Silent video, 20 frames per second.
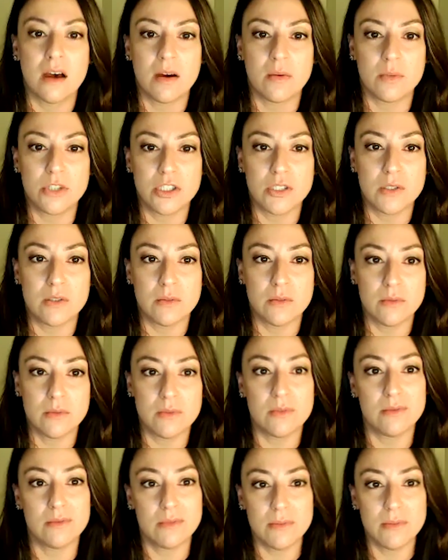which is
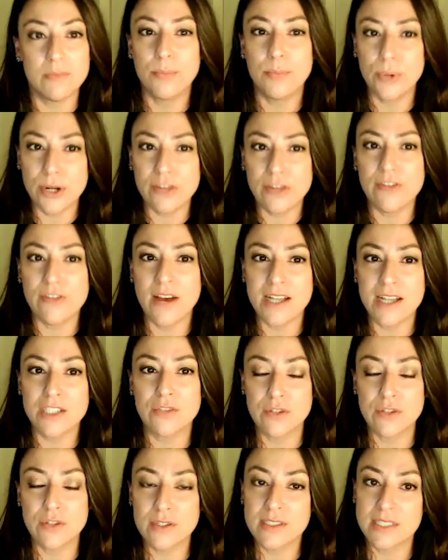pretty
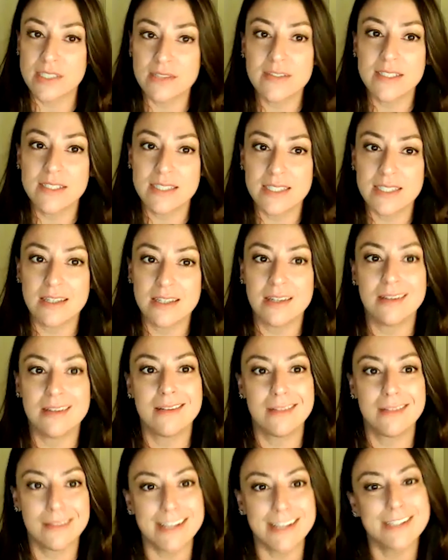fast for a
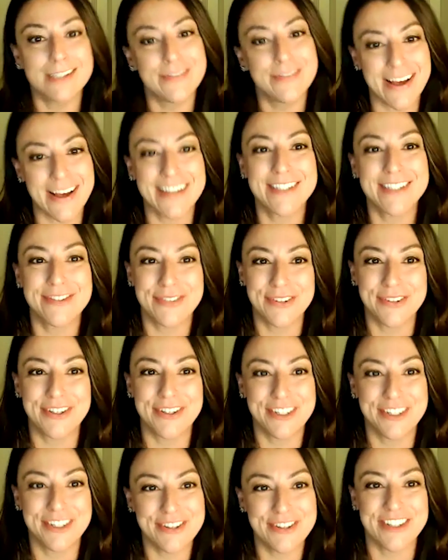CVC, less fast for
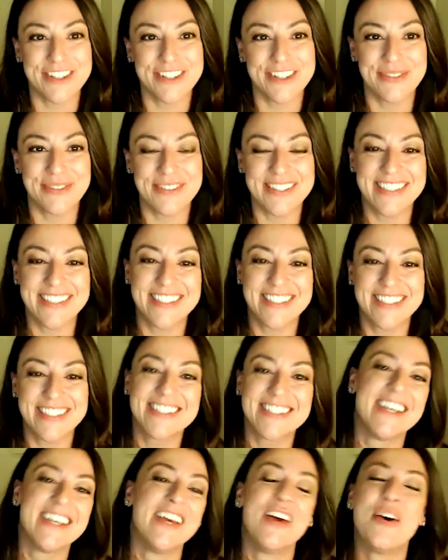your traditional
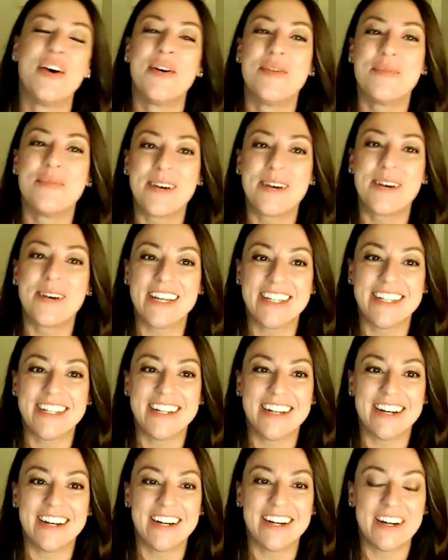VCs.
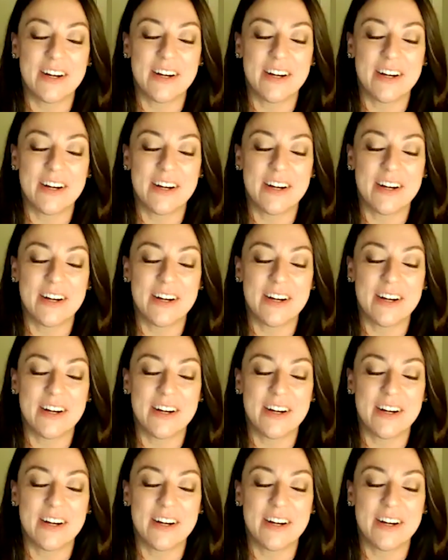But